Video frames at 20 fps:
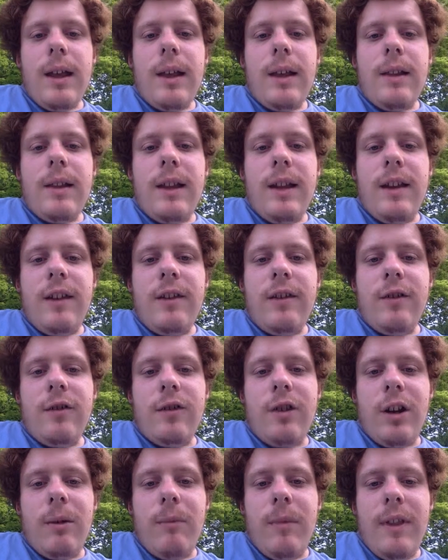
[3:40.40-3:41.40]
Ladies and
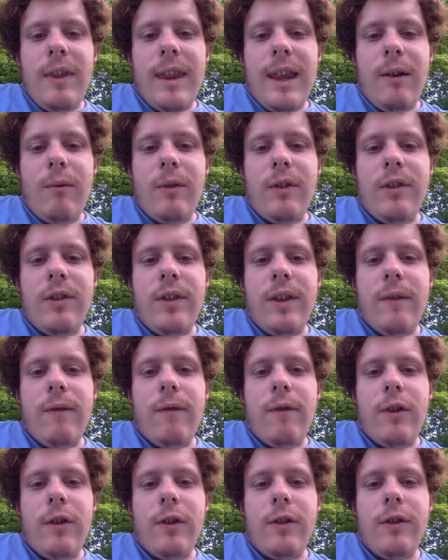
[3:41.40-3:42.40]
gentlemen, that was the
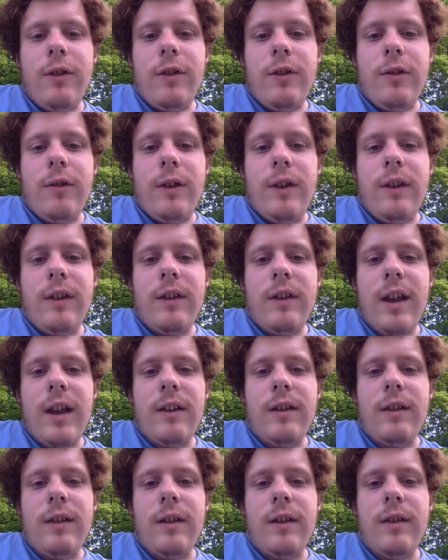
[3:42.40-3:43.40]
first three
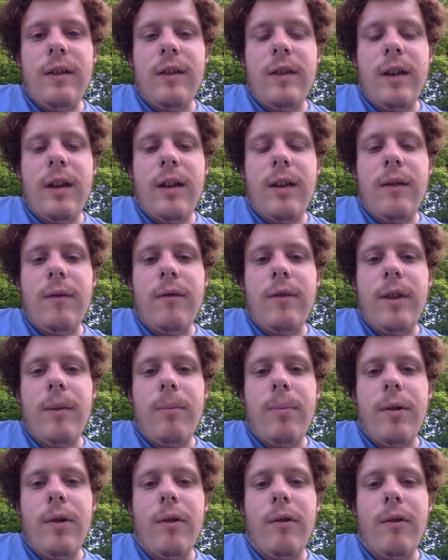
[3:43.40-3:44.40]
stanzas of the
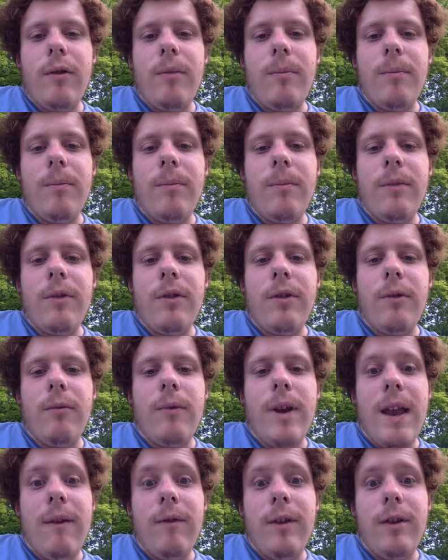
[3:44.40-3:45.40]
poem The
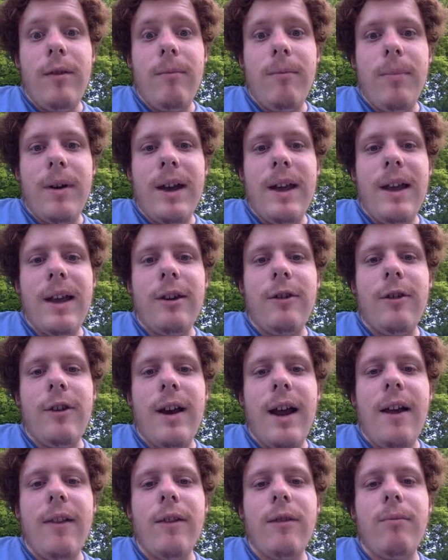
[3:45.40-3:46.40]
Raven by Edgar
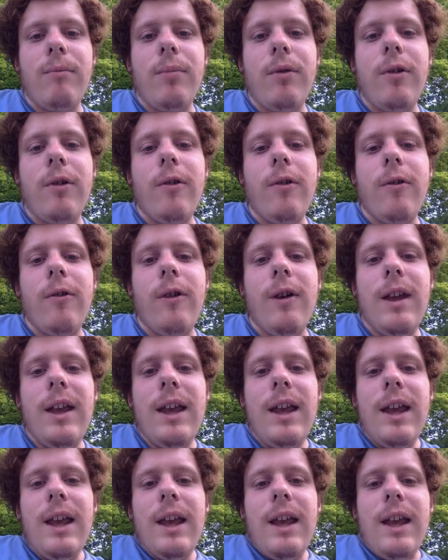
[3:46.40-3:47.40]
Allan Poe.
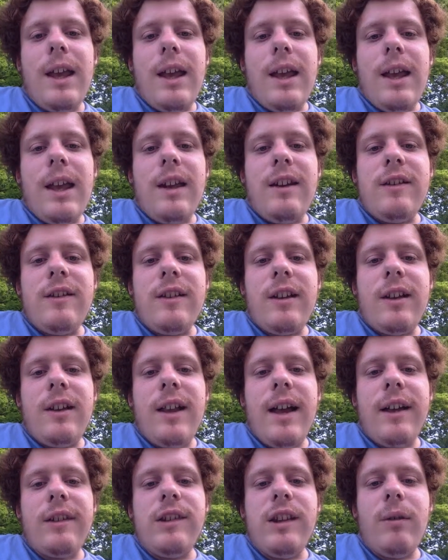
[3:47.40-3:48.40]
It is a
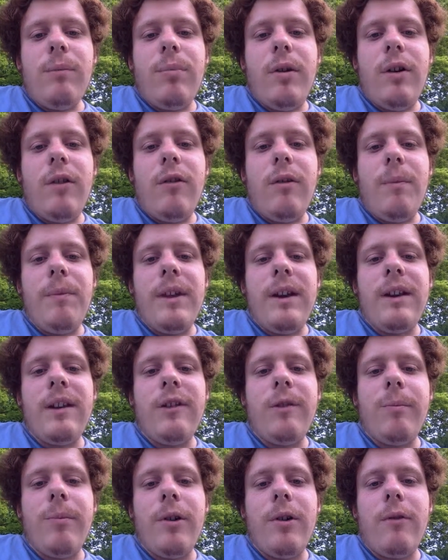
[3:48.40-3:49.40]
classic poem that
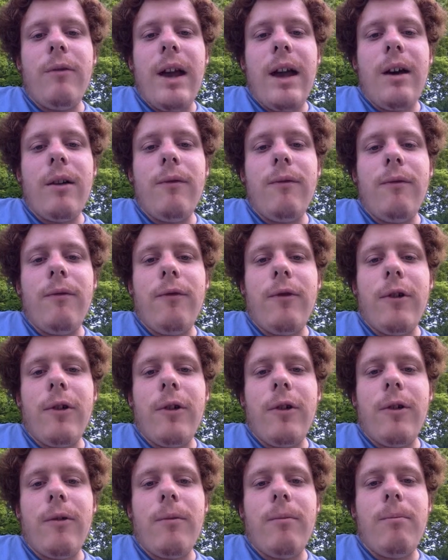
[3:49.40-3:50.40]
has been around
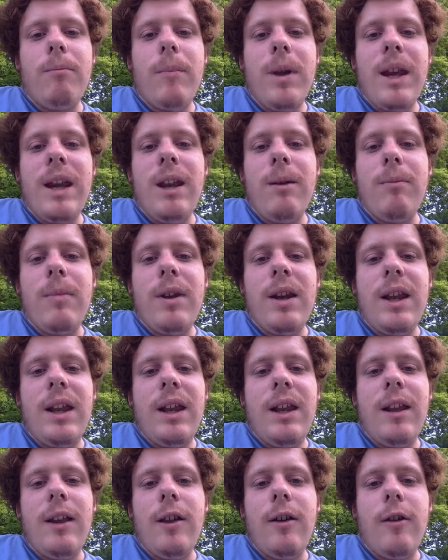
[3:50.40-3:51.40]
for many, many
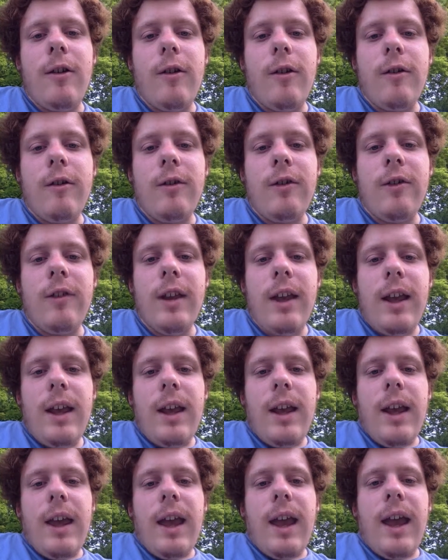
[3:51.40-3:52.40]
years,
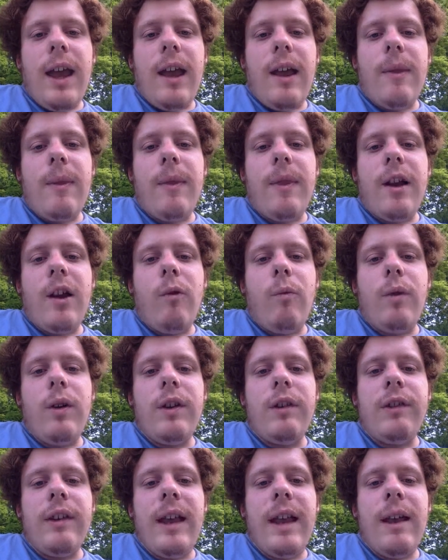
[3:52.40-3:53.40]
and there
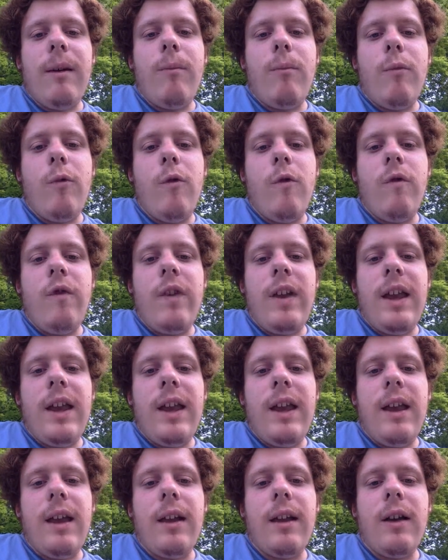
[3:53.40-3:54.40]
was a
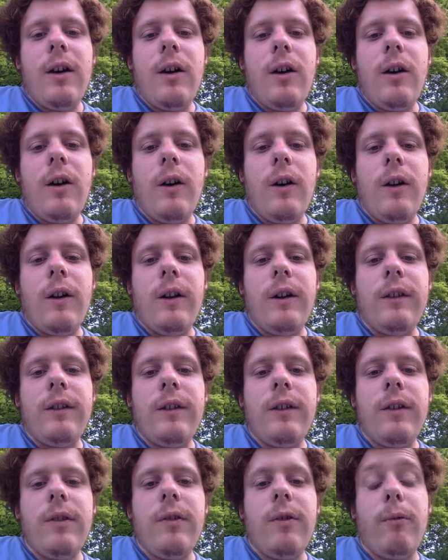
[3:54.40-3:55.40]
movie called
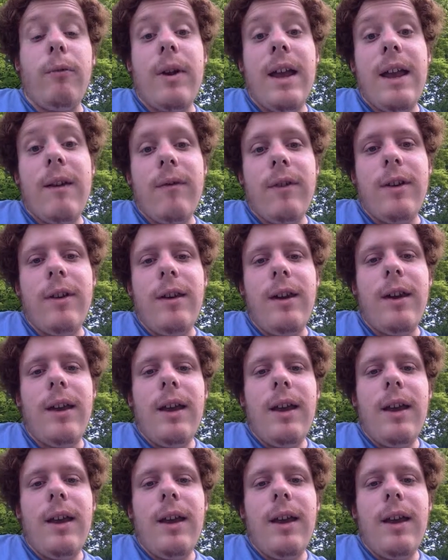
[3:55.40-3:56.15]
The Raven